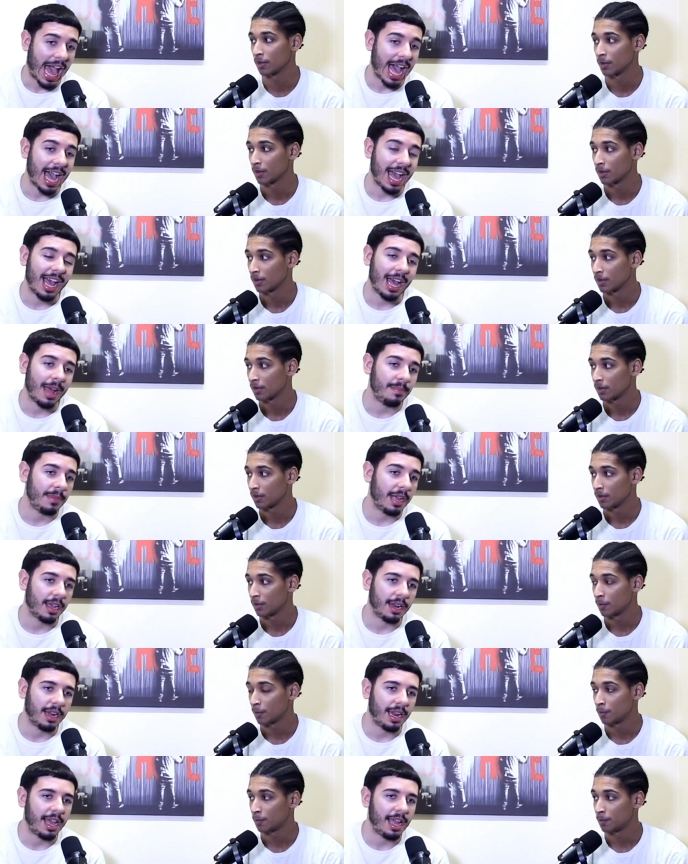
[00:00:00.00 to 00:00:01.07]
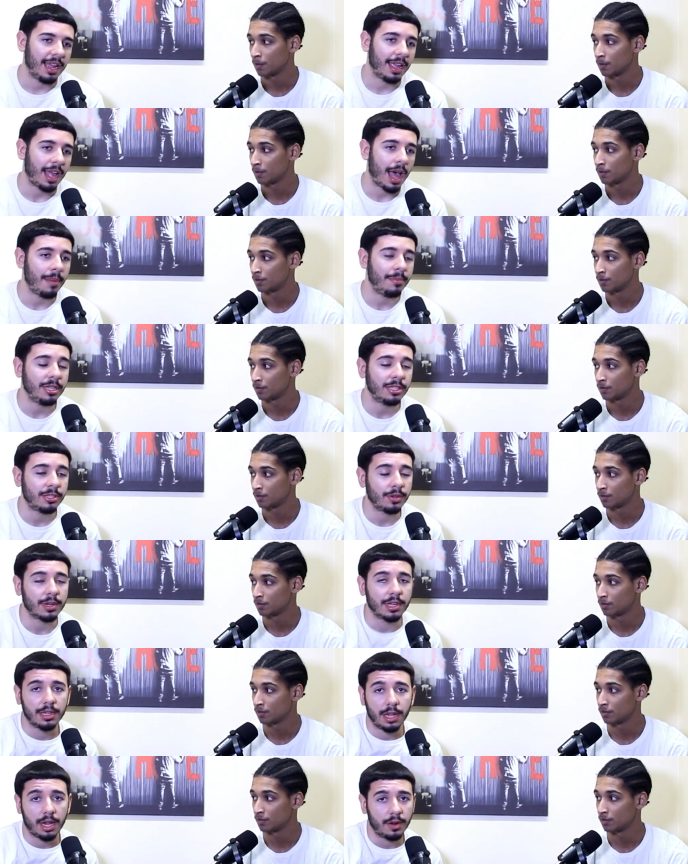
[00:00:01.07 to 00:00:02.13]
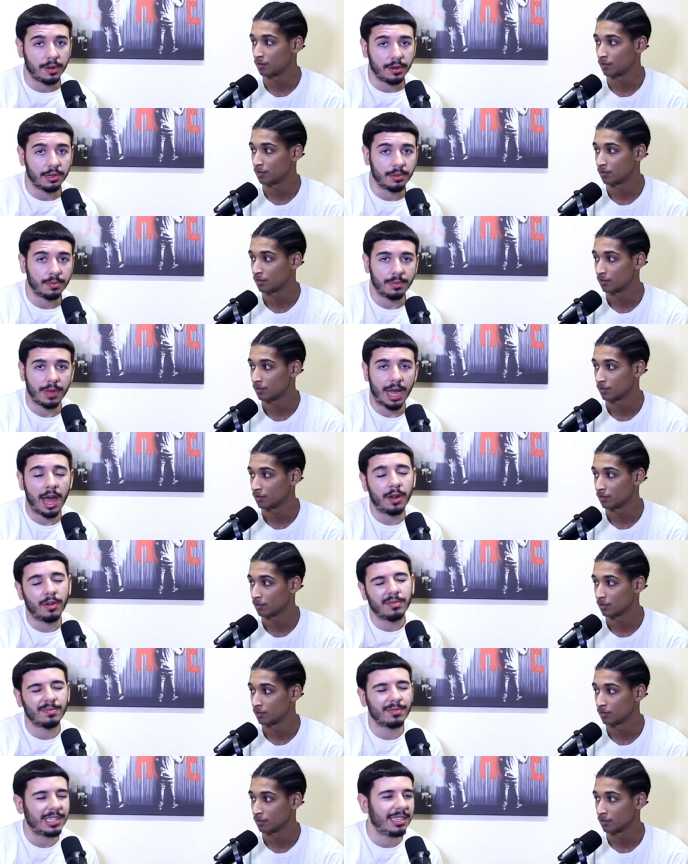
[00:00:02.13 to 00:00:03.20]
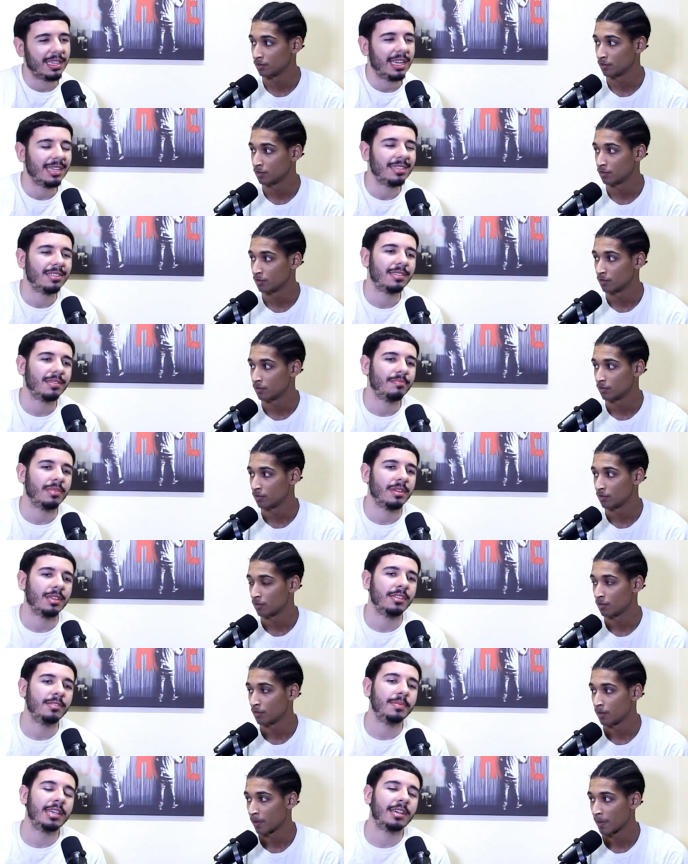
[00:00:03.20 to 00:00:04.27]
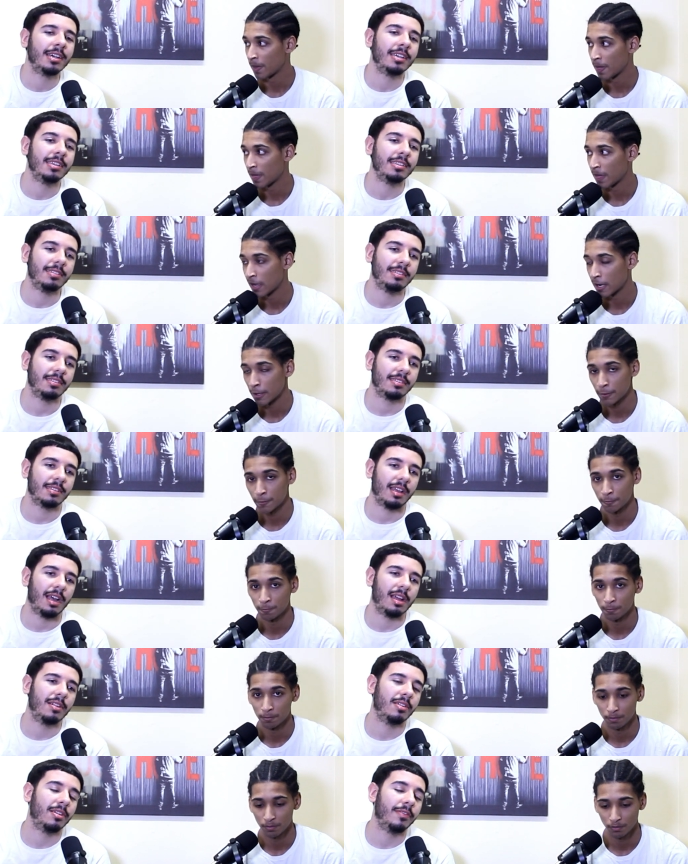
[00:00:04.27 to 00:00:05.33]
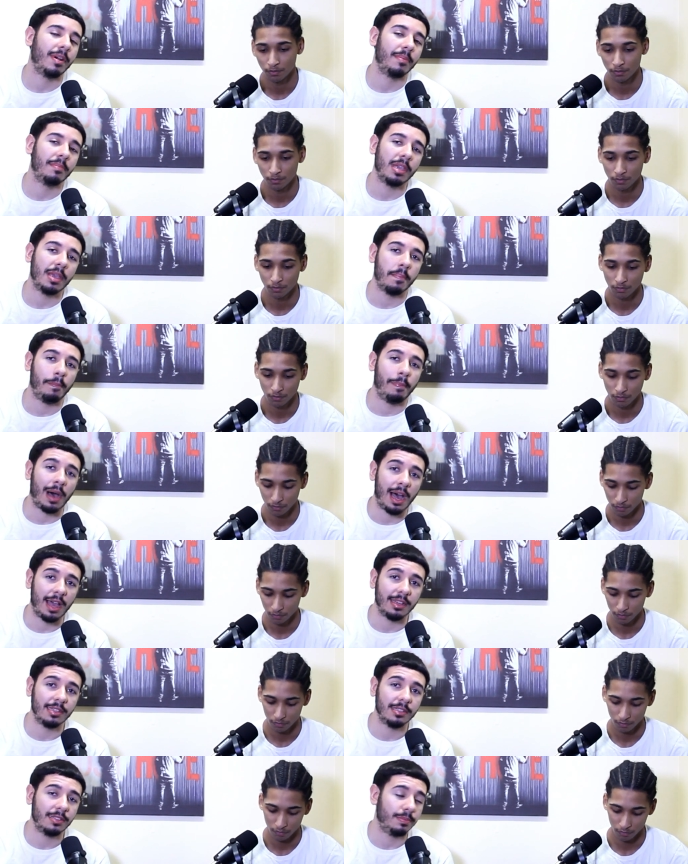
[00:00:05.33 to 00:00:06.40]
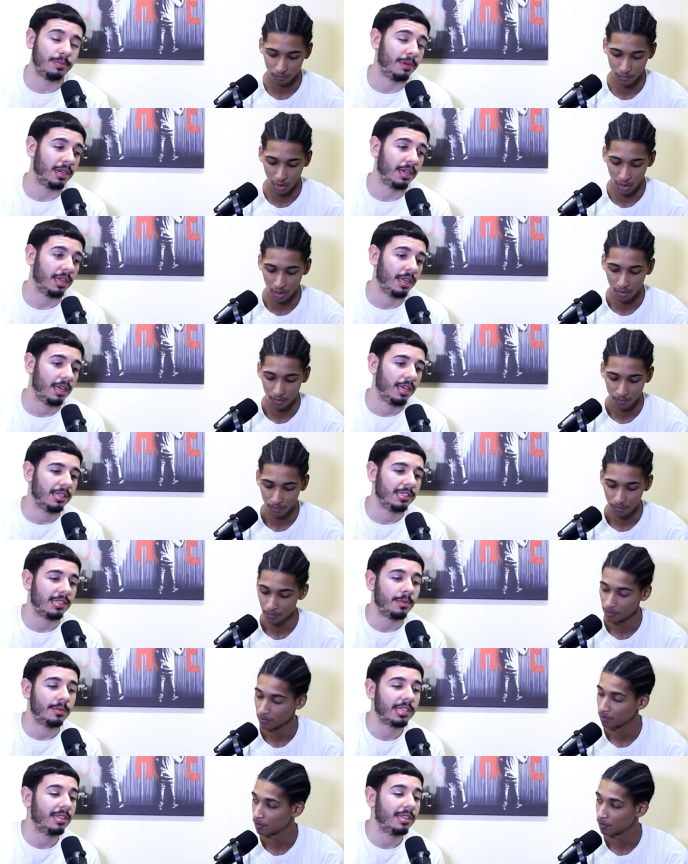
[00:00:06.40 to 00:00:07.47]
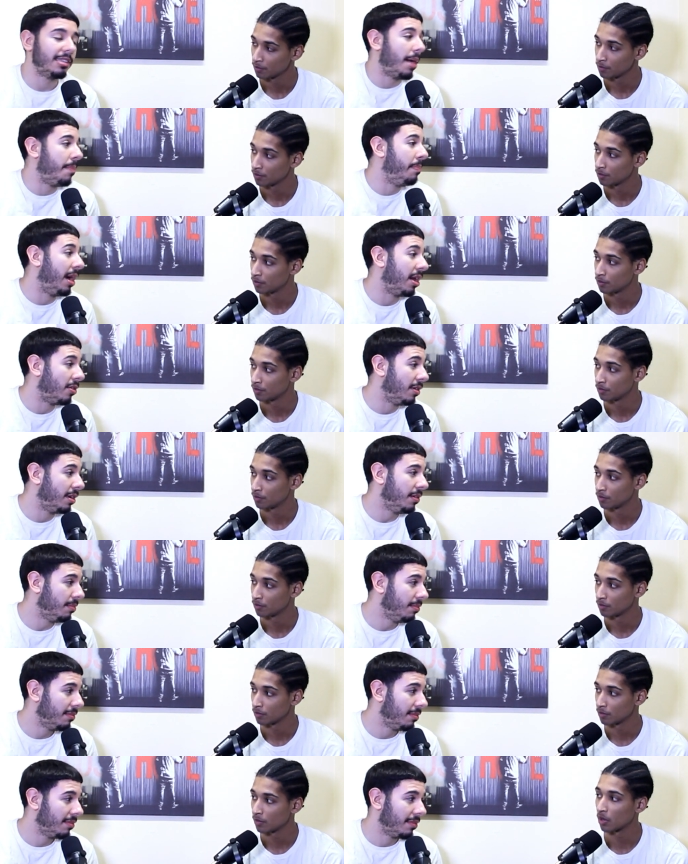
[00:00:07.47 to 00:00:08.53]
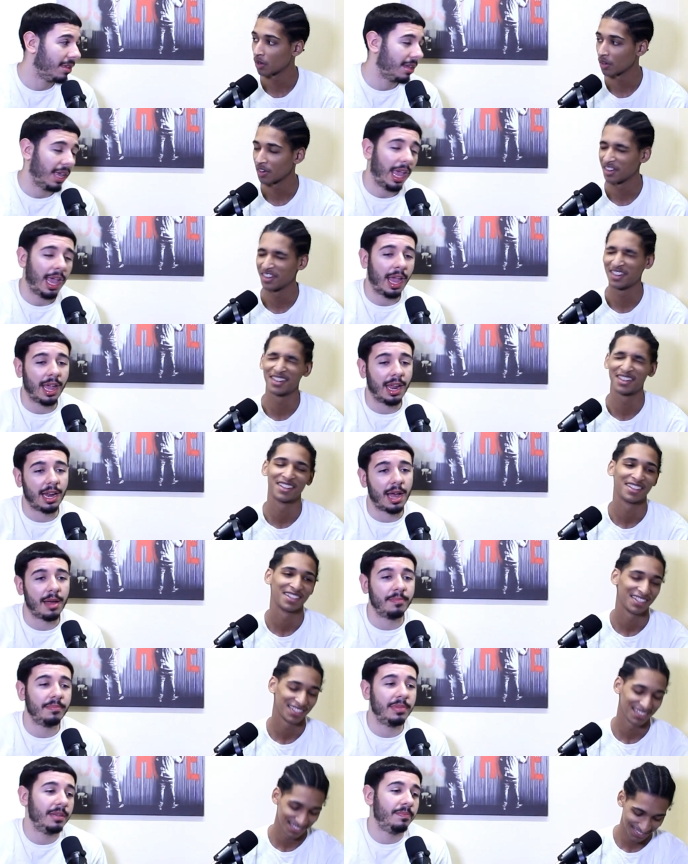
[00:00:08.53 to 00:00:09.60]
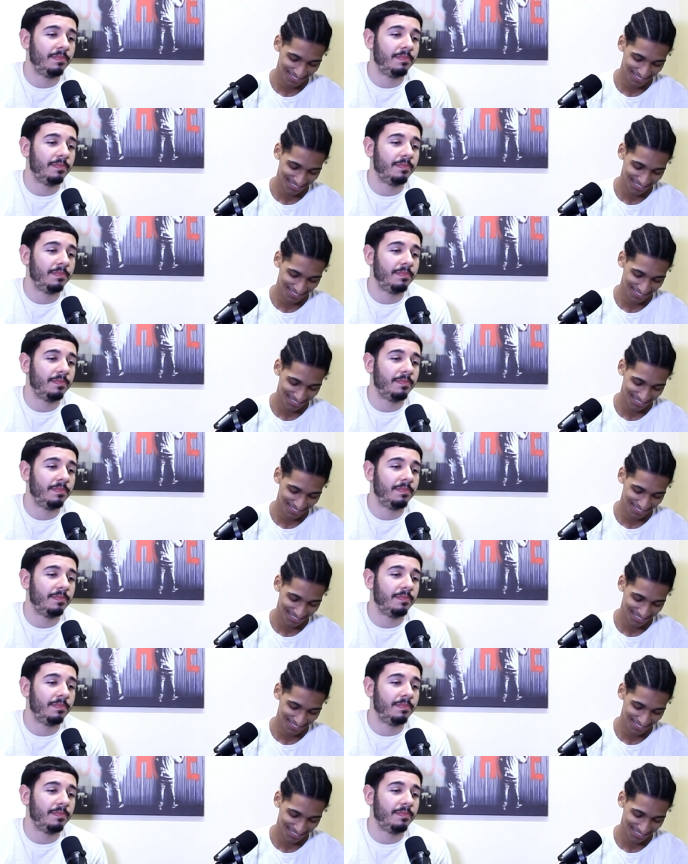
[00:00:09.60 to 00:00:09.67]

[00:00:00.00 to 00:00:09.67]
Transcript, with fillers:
Speaker 1: I I'm not gonna lie. I will be talking down on him. I don't is is because I don't know if I'm being biased, but uh-huh. sometimes I bet on him. Okay. And I'll be